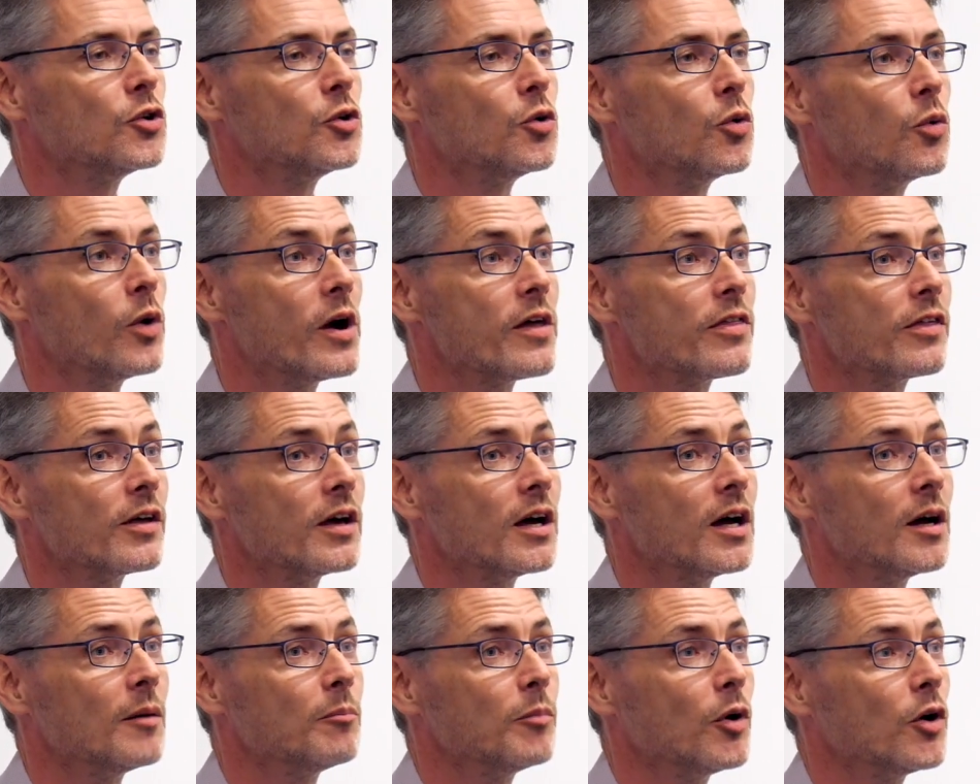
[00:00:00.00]

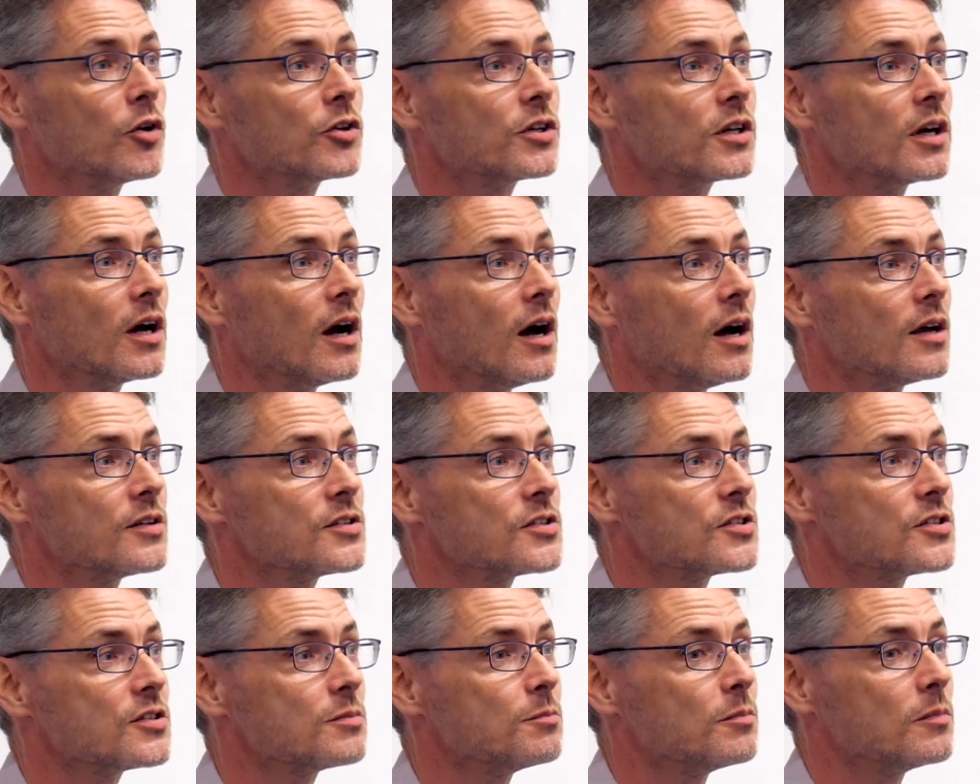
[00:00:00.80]
whether
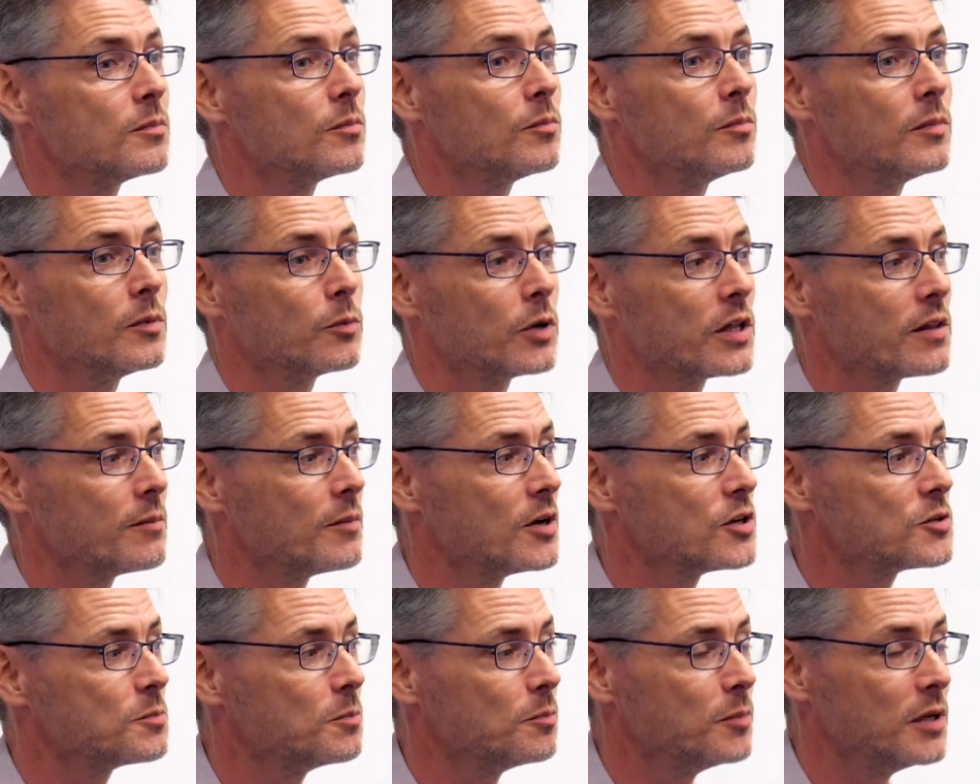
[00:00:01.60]

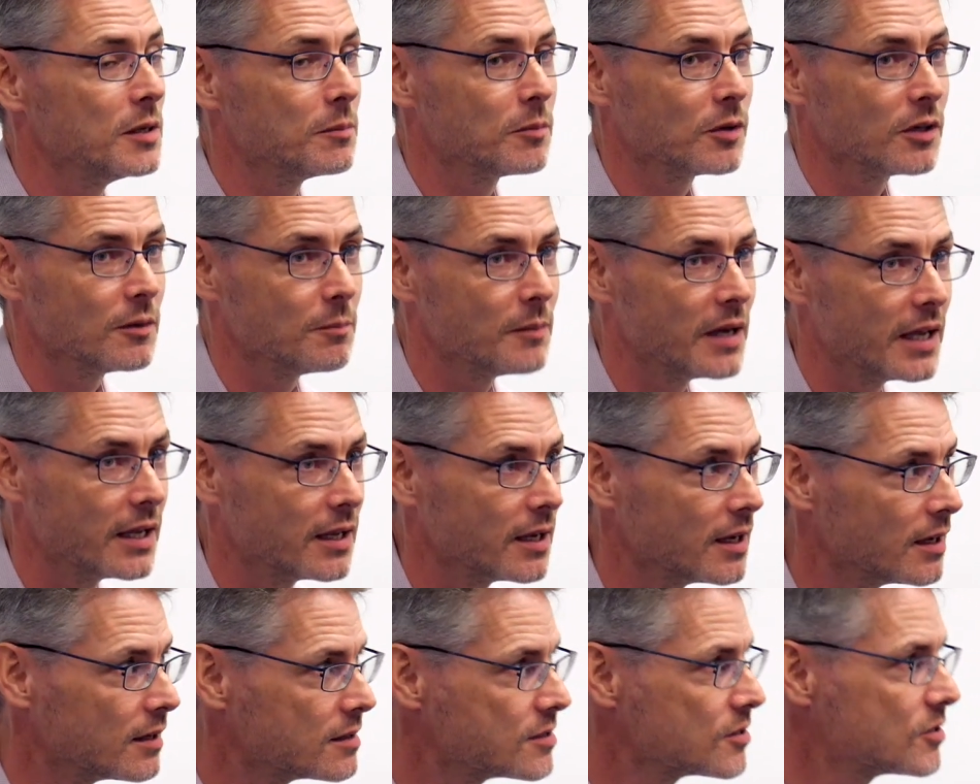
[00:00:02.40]
most people are
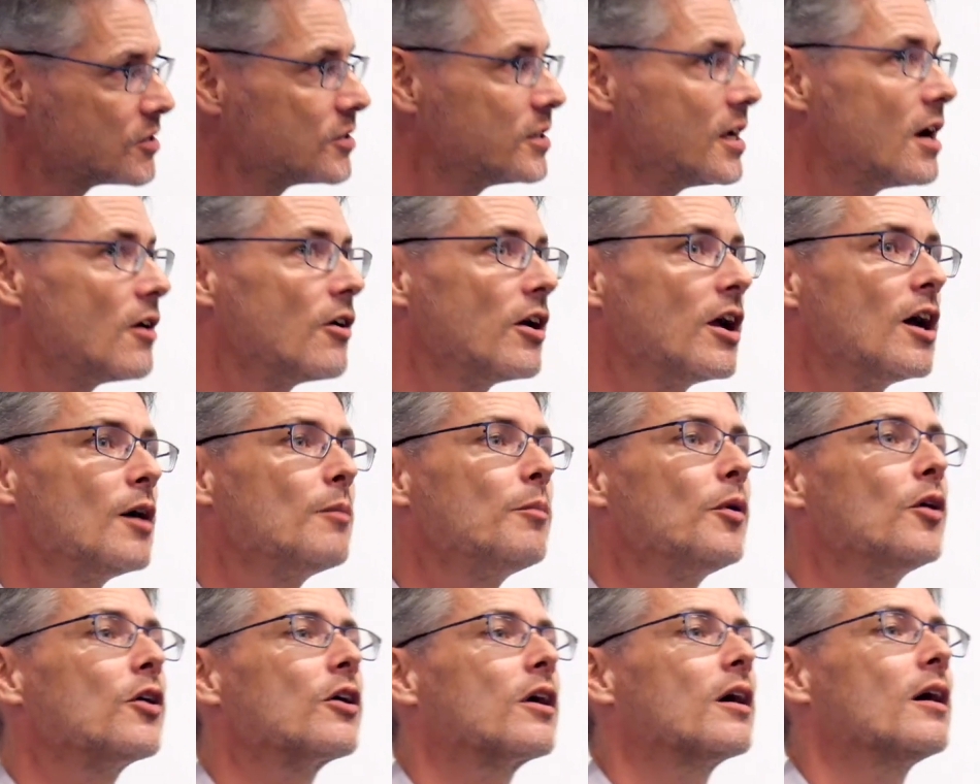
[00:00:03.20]
making stereo
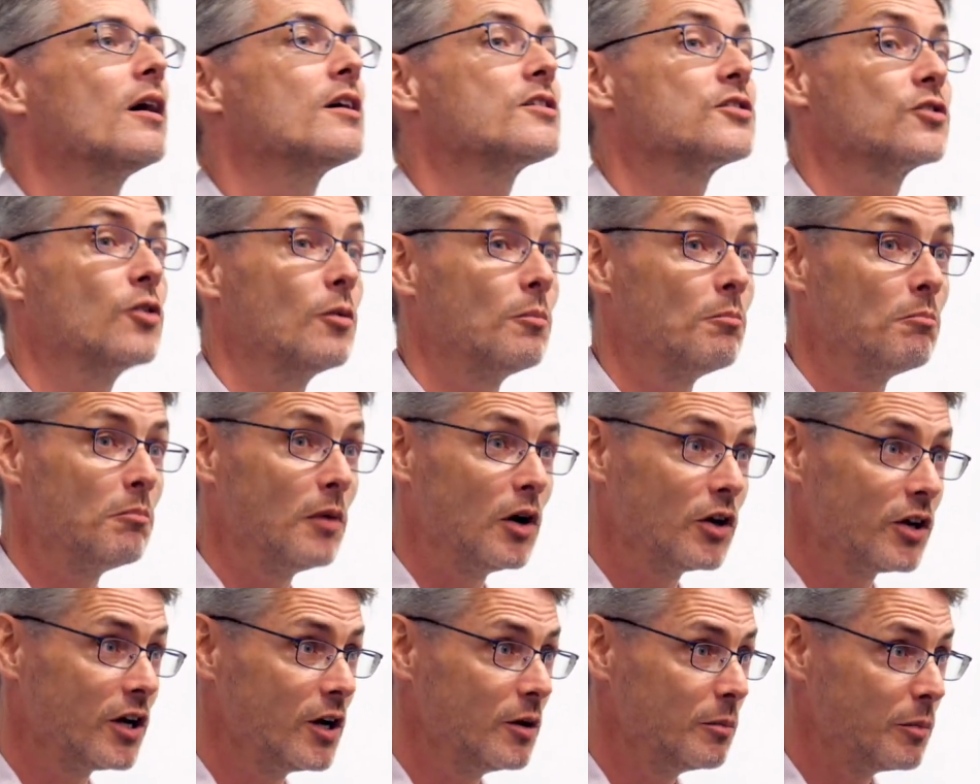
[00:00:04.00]
podcasts or
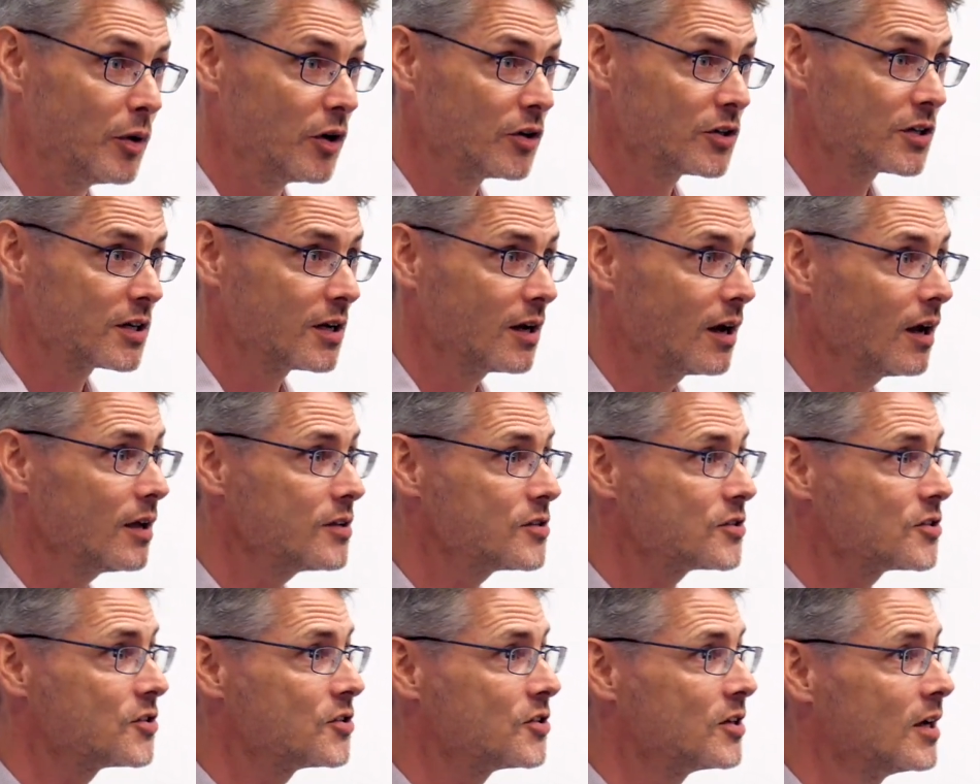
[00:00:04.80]
mono
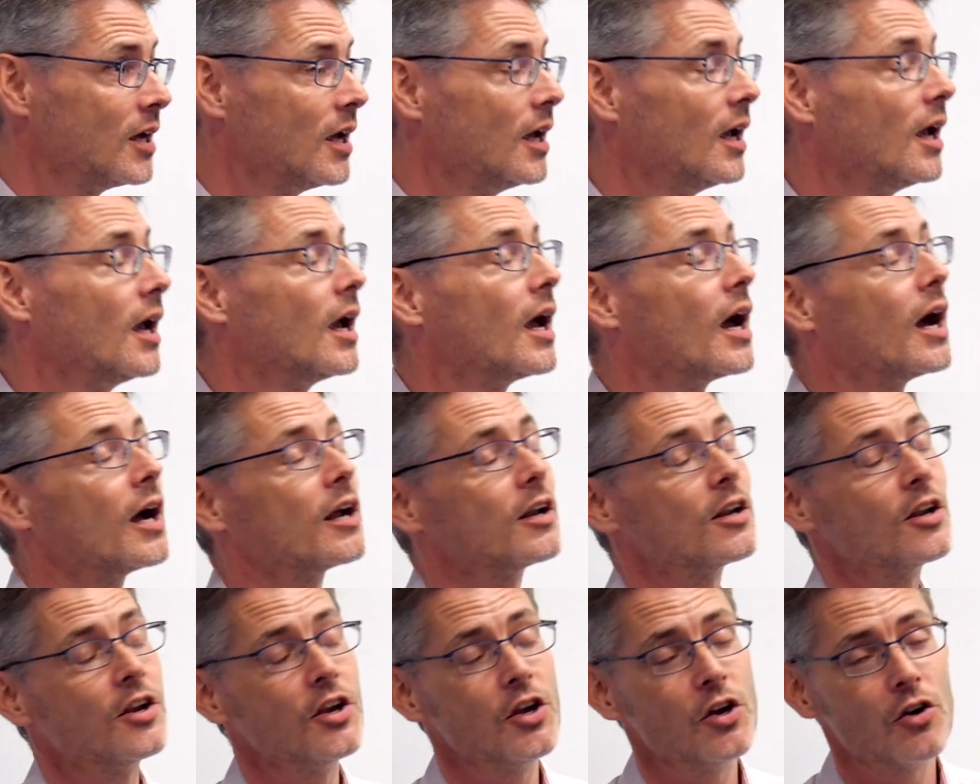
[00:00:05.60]
podcasts,
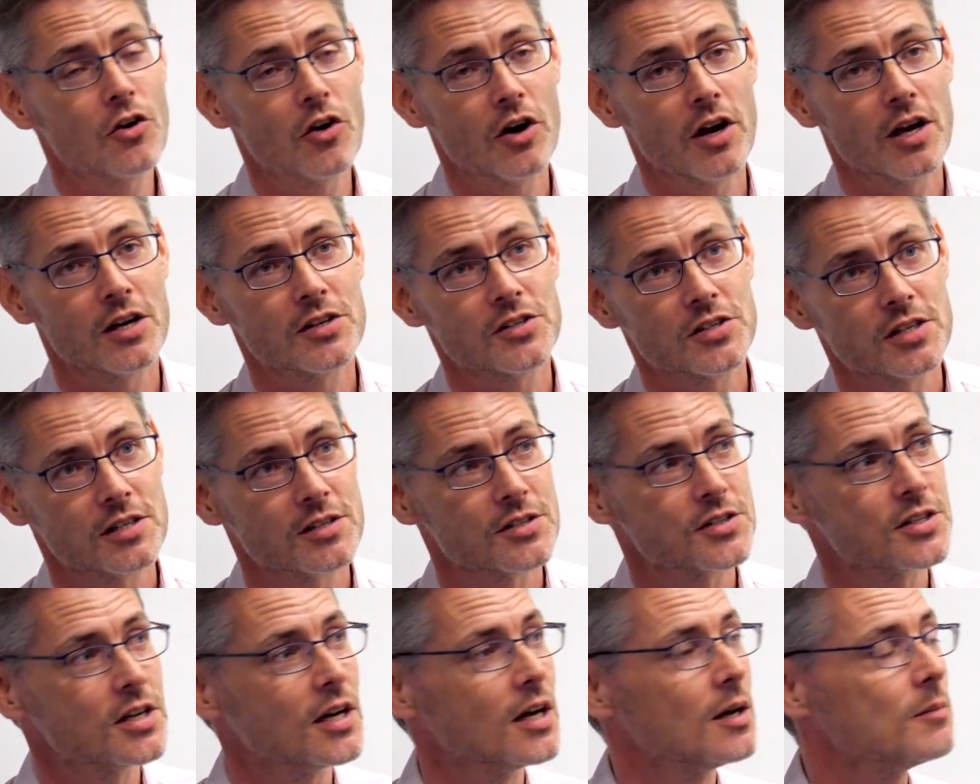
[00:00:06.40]
and curious
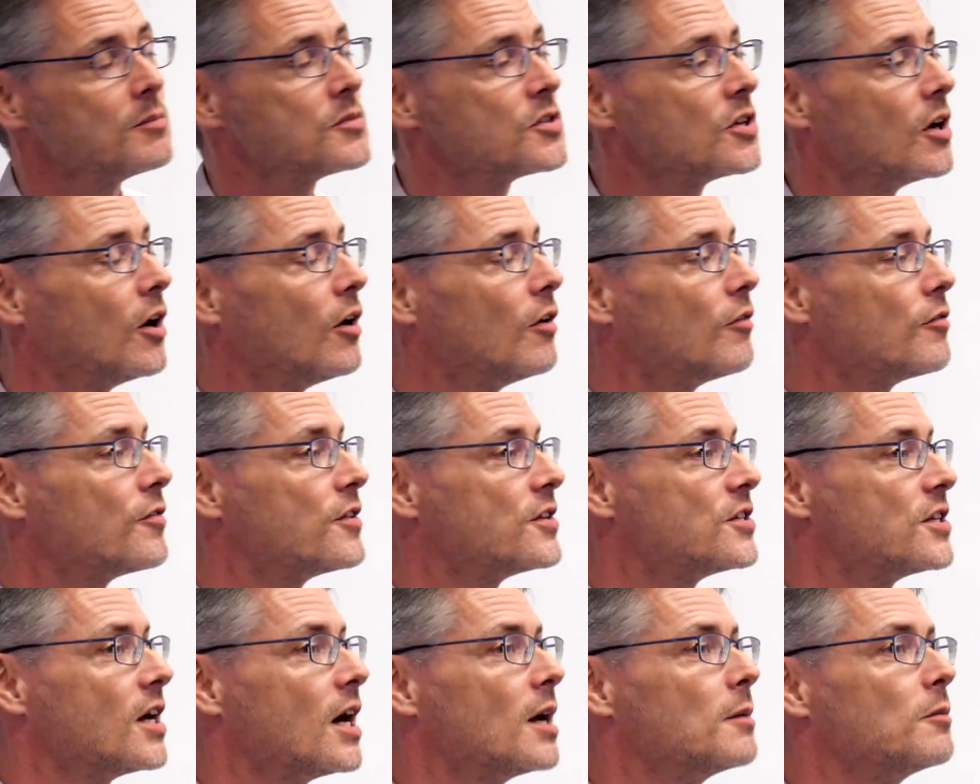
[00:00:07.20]
in terms of
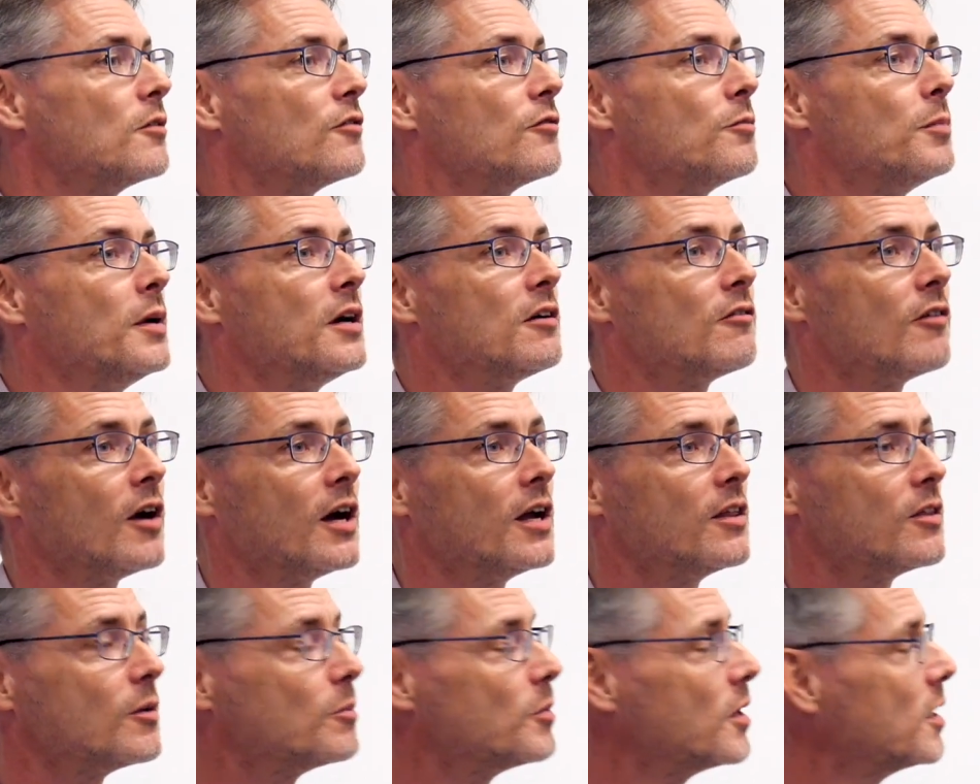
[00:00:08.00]
the type of
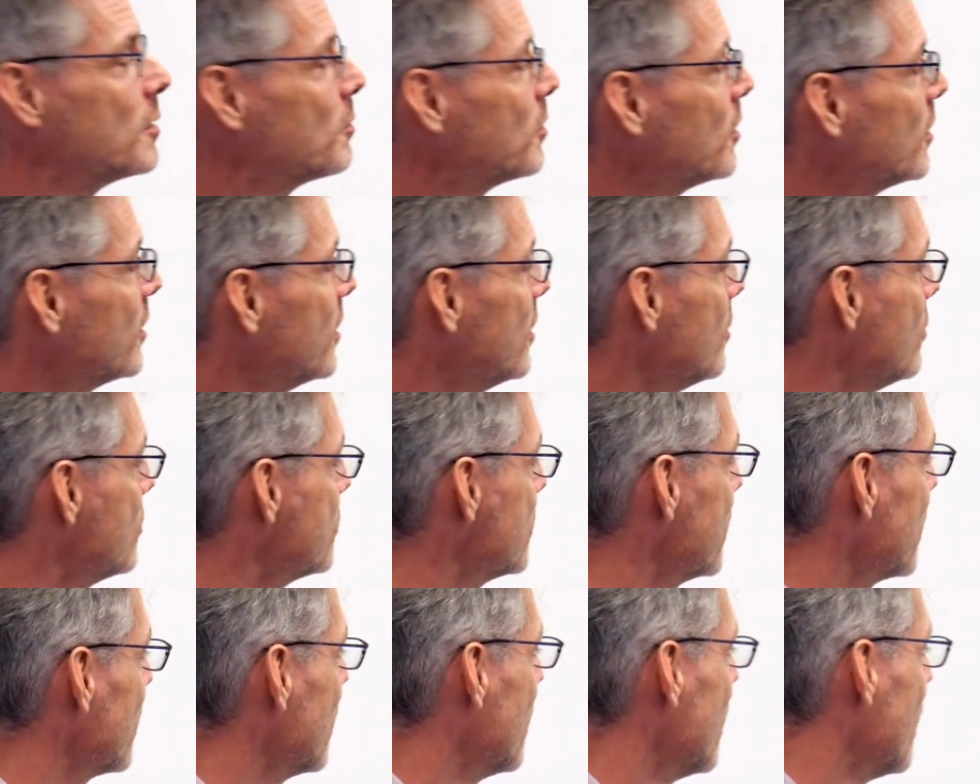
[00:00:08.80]
bitrate that people are
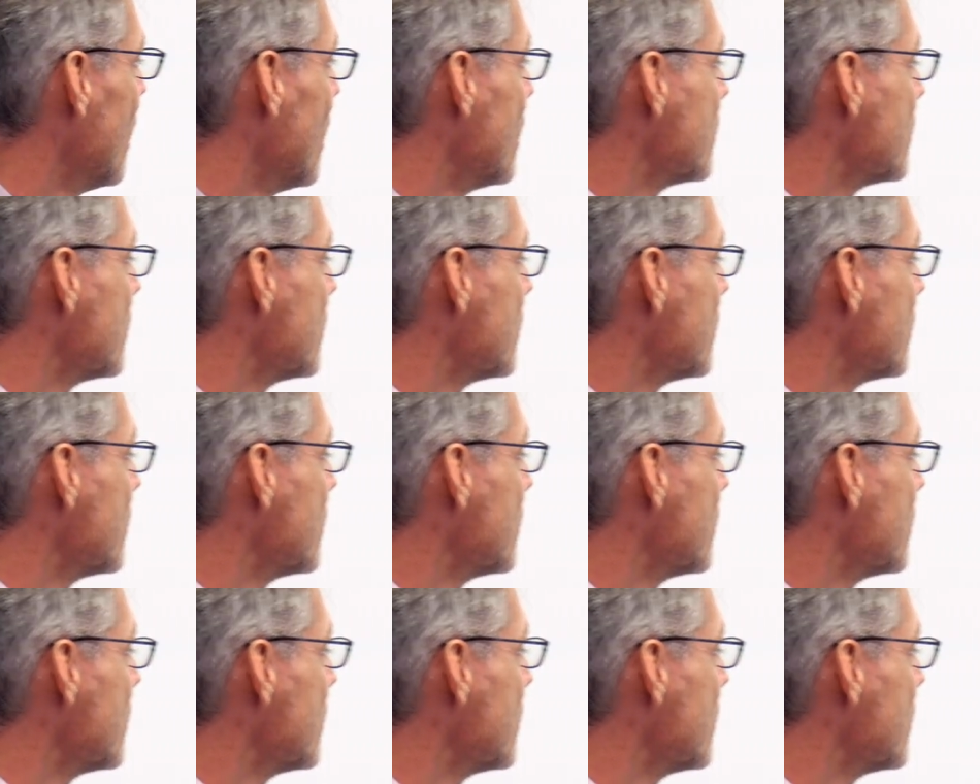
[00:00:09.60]
using.